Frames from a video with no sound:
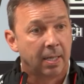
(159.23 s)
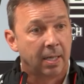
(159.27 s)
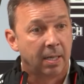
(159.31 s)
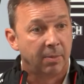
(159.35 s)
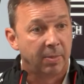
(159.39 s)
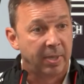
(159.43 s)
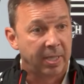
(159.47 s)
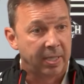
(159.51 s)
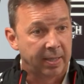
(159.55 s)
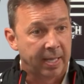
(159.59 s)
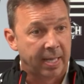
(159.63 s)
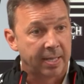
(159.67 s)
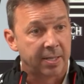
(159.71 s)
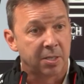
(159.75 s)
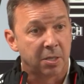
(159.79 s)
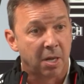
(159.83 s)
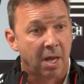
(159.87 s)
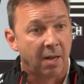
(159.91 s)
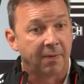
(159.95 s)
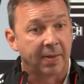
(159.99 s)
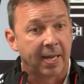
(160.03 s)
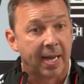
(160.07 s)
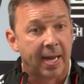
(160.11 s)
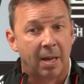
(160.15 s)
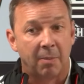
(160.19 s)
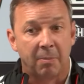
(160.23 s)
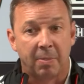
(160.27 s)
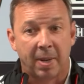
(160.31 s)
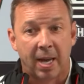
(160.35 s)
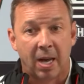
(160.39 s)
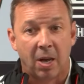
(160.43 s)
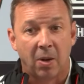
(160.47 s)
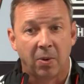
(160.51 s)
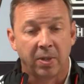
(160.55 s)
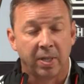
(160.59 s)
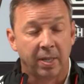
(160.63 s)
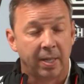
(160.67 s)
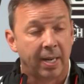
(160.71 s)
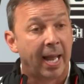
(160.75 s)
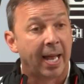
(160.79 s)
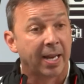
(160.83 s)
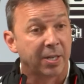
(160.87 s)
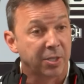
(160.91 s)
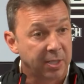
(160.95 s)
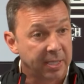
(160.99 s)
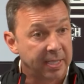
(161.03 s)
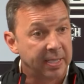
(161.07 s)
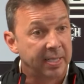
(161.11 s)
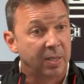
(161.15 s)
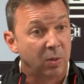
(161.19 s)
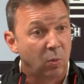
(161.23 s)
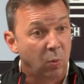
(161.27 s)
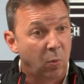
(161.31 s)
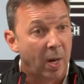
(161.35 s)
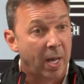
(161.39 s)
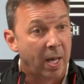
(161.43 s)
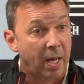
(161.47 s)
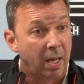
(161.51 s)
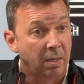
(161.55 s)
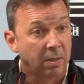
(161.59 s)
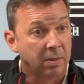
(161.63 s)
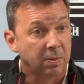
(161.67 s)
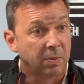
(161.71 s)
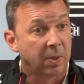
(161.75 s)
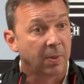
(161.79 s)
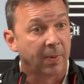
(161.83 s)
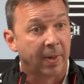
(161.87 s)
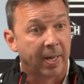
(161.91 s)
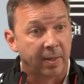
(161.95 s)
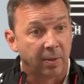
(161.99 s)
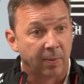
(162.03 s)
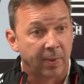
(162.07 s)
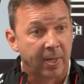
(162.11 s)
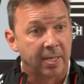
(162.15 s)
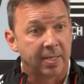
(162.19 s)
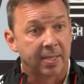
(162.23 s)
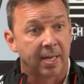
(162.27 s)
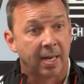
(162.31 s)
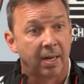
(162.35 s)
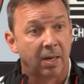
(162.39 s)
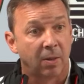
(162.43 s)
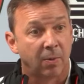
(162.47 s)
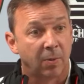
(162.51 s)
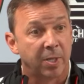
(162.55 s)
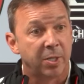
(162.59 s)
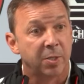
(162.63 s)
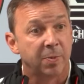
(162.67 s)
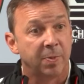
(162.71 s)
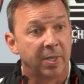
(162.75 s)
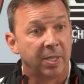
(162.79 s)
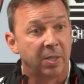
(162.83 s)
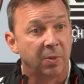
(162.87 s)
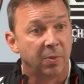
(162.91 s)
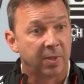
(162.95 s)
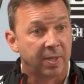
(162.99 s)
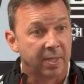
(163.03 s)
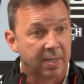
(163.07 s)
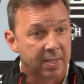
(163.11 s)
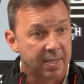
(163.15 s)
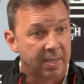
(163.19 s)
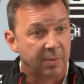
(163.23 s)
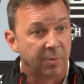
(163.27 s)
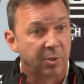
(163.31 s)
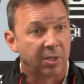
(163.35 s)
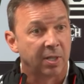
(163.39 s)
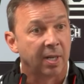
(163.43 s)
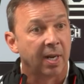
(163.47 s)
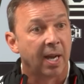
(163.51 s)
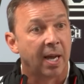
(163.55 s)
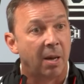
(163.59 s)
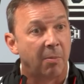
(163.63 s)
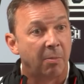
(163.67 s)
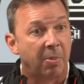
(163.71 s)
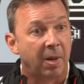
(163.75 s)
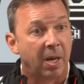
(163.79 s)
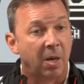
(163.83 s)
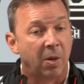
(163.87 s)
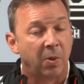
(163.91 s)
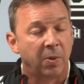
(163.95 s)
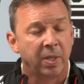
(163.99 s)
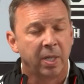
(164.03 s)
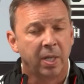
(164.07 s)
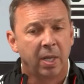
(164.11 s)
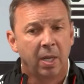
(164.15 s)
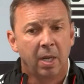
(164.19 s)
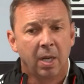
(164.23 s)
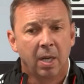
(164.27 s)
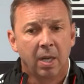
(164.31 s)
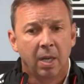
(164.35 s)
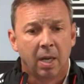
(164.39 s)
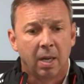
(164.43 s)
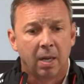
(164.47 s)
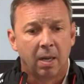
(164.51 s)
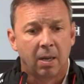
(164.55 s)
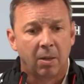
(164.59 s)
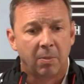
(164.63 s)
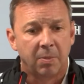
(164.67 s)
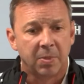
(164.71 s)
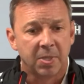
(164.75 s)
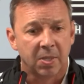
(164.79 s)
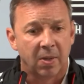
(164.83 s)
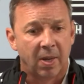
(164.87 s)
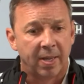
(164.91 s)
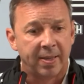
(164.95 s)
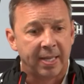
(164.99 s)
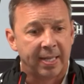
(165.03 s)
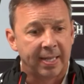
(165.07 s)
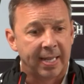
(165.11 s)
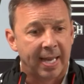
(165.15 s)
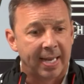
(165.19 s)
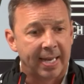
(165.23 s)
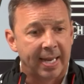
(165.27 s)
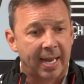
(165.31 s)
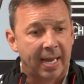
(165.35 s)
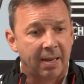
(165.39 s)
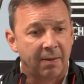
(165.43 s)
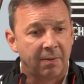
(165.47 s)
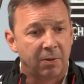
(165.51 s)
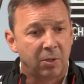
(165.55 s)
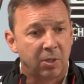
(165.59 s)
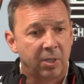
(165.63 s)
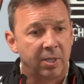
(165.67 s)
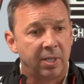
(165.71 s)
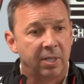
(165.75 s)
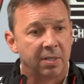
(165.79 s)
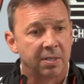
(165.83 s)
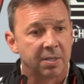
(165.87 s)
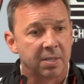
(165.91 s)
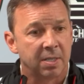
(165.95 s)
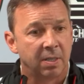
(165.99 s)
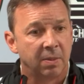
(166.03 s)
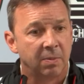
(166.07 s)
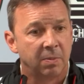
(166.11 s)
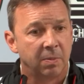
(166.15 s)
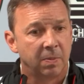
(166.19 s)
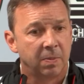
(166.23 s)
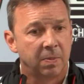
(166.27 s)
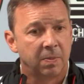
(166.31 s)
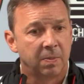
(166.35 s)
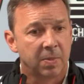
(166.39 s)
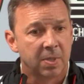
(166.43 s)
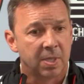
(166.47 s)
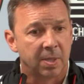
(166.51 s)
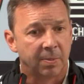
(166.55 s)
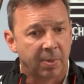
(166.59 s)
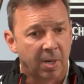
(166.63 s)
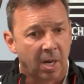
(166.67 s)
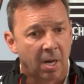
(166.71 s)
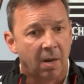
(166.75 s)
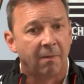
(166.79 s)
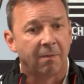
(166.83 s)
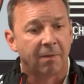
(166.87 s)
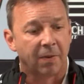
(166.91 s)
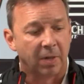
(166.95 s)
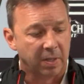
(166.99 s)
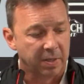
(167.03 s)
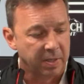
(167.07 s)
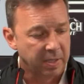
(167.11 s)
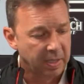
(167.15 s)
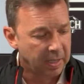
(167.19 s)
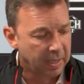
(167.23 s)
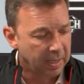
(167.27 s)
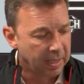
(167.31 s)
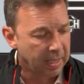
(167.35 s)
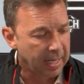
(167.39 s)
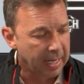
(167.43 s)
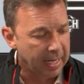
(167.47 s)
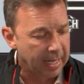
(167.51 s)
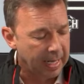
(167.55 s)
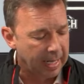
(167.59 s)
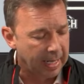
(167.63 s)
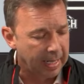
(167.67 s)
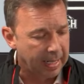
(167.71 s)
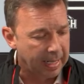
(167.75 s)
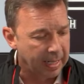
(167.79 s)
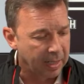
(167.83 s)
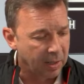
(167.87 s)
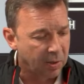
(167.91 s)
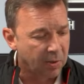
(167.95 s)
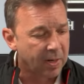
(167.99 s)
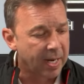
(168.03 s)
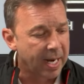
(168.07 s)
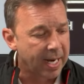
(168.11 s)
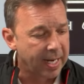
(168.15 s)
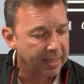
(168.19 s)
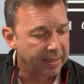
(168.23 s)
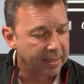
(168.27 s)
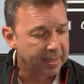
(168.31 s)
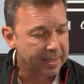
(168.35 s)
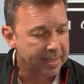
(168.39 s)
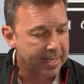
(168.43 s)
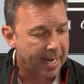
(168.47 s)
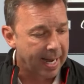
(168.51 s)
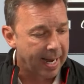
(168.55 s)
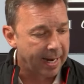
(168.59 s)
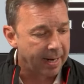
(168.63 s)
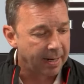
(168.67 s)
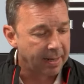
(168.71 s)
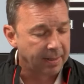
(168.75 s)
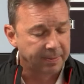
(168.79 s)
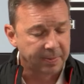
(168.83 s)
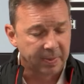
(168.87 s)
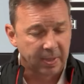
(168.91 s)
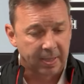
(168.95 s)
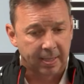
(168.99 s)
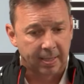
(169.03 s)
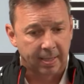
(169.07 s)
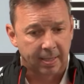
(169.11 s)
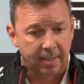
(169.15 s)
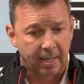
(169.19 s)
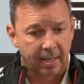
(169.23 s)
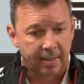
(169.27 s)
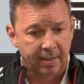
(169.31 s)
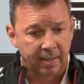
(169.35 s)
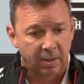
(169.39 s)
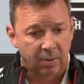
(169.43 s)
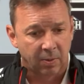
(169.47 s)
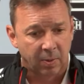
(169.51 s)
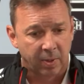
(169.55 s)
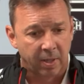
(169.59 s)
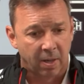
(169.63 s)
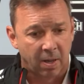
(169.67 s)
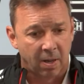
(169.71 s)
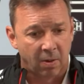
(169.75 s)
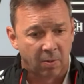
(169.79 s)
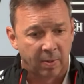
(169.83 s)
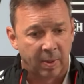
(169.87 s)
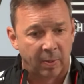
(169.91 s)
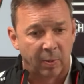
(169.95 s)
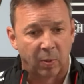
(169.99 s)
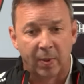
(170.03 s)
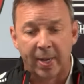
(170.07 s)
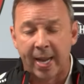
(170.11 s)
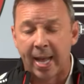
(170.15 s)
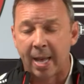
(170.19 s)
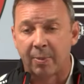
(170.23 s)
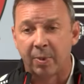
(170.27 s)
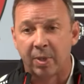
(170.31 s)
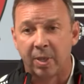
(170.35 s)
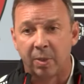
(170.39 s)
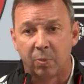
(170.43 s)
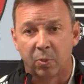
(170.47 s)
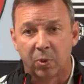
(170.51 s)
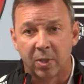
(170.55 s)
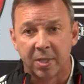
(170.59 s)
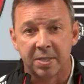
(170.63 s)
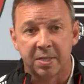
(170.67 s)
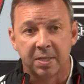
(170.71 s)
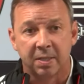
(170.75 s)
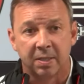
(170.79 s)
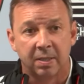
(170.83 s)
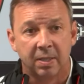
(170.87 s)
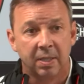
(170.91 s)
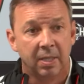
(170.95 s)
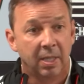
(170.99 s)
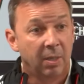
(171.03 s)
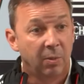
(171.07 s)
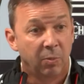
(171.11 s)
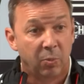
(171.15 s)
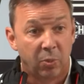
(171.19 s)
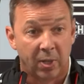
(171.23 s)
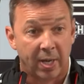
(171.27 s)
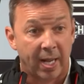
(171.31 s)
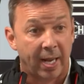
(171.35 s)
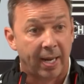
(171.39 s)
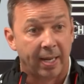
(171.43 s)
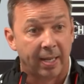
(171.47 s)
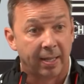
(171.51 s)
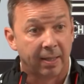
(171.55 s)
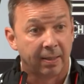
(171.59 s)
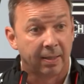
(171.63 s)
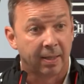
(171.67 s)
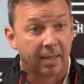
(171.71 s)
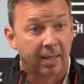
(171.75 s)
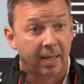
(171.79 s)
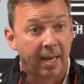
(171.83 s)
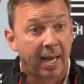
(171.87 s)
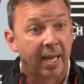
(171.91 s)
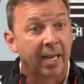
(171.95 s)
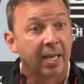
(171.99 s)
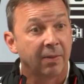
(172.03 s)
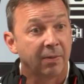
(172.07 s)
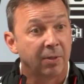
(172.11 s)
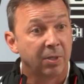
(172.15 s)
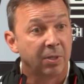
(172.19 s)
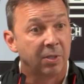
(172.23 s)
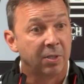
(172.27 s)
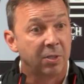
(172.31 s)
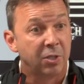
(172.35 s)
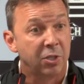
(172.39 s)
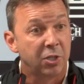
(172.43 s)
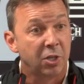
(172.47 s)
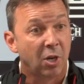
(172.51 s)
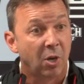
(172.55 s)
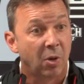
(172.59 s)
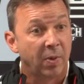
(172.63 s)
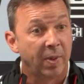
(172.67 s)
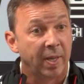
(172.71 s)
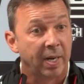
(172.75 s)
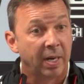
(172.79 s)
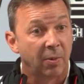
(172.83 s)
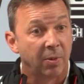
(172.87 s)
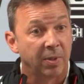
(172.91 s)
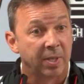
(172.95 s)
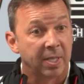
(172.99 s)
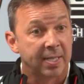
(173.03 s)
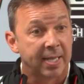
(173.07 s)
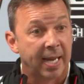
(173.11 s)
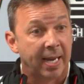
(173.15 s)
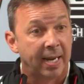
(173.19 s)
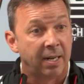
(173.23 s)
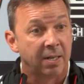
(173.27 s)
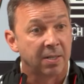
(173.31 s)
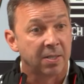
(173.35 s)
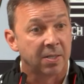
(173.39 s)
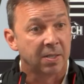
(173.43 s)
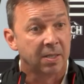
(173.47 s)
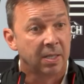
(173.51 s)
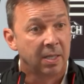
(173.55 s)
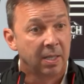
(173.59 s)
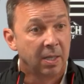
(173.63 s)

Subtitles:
being that soft compound, and it actually did well. We ran the rain tire at Richmond with a similar compound. So I think that gave Goodyear some comfort in creating this tire. I think we all remember what happened at Bristol, put on a heck of a good show there with the tires,